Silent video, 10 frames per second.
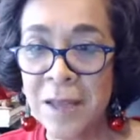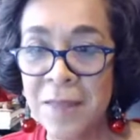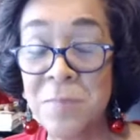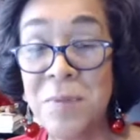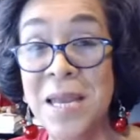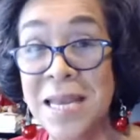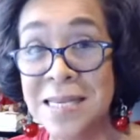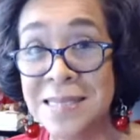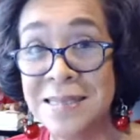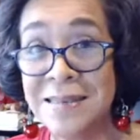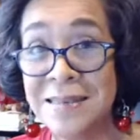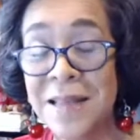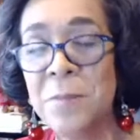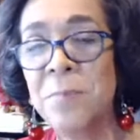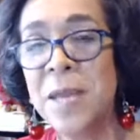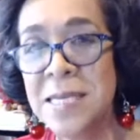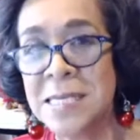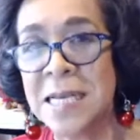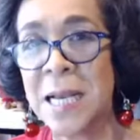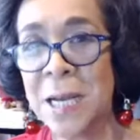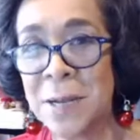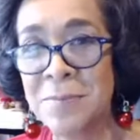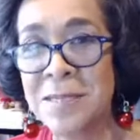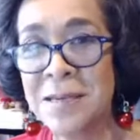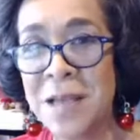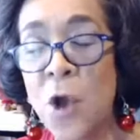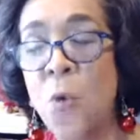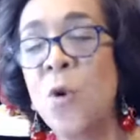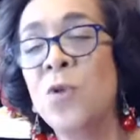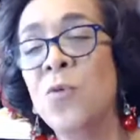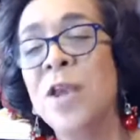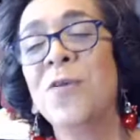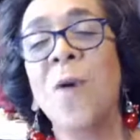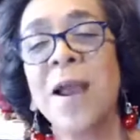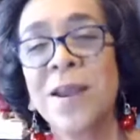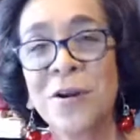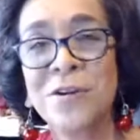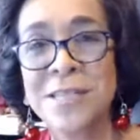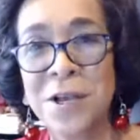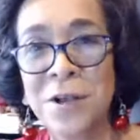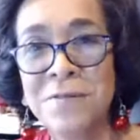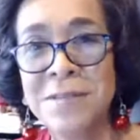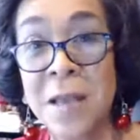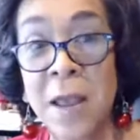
The peace that comes when we quiet ourselves,